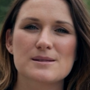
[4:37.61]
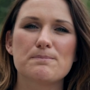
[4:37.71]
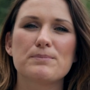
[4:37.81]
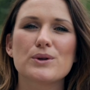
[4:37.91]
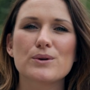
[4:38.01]
is
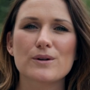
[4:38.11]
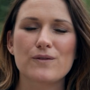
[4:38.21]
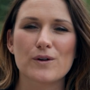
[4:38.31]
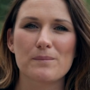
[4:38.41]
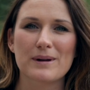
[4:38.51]

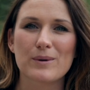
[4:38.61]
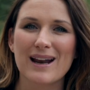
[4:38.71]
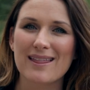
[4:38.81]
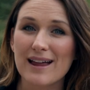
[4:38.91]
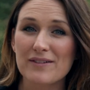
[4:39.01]
beautiful, but what
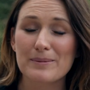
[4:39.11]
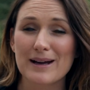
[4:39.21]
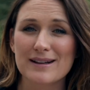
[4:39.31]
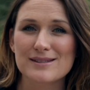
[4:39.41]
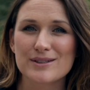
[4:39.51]
I love
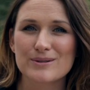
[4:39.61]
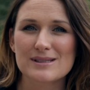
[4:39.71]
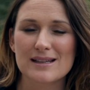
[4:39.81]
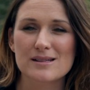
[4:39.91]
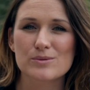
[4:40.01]
about it too is
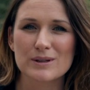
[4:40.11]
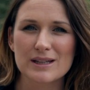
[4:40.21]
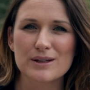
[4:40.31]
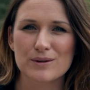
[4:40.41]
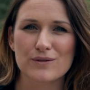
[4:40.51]
that it's
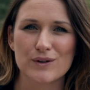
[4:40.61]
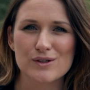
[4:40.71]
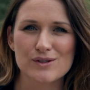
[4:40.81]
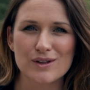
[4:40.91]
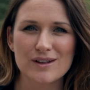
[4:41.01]
really
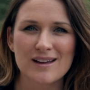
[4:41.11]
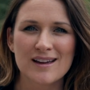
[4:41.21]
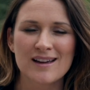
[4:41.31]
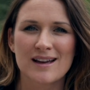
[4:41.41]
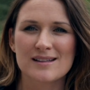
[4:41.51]
universal.
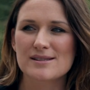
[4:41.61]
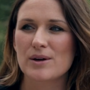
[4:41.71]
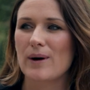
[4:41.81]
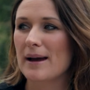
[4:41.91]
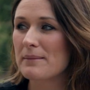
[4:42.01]
And
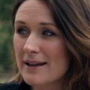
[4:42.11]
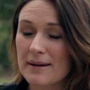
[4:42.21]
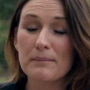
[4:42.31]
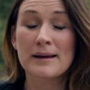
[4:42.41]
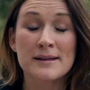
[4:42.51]
so I'm gonna
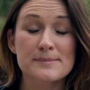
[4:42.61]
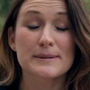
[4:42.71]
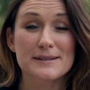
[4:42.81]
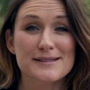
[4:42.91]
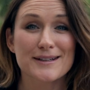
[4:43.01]
get my
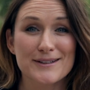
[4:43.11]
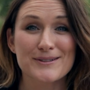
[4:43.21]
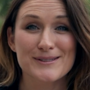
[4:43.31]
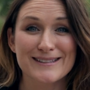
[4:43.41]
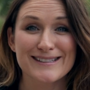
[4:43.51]
husband to start
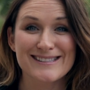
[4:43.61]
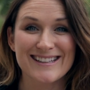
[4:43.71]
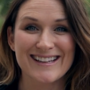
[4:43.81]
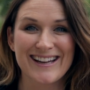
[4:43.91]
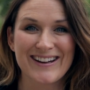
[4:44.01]
using this
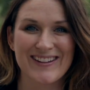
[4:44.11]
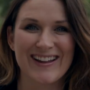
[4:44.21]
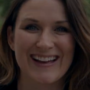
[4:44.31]
skincare